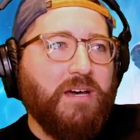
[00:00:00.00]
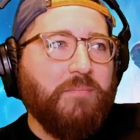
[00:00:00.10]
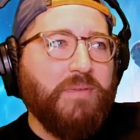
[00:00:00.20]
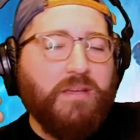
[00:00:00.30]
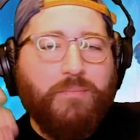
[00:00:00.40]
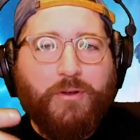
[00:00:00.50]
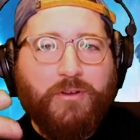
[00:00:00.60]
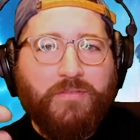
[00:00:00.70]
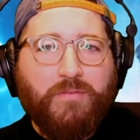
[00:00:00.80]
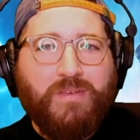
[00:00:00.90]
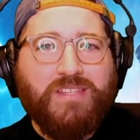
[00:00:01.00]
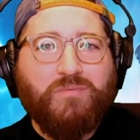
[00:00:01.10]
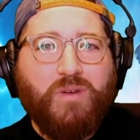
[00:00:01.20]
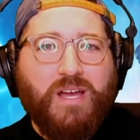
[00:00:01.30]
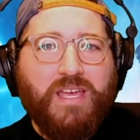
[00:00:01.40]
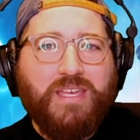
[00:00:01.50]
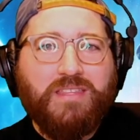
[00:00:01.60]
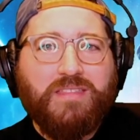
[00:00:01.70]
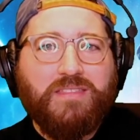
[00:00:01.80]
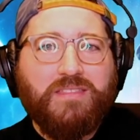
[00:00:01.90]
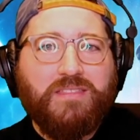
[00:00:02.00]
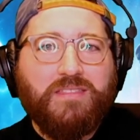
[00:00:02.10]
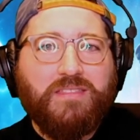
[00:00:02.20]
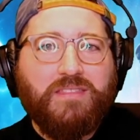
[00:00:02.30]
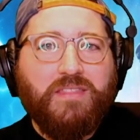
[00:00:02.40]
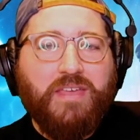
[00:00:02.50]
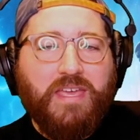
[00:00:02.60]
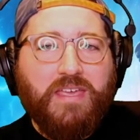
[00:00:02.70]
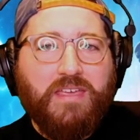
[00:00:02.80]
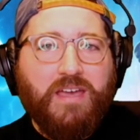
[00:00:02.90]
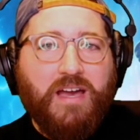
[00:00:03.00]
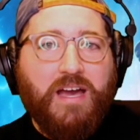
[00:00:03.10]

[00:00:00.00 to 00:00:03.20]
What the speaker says: being a part of the reason why the